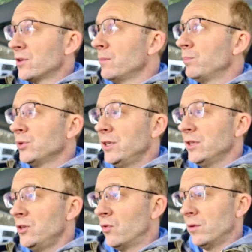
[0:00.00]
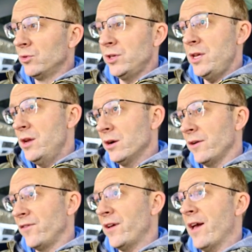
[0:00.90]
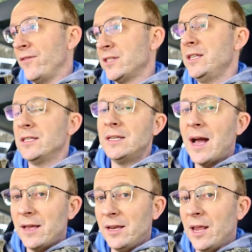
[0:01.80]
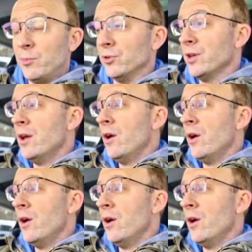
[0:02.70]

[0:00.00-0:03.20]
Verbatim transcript: completely normally here if FSD is not enabled.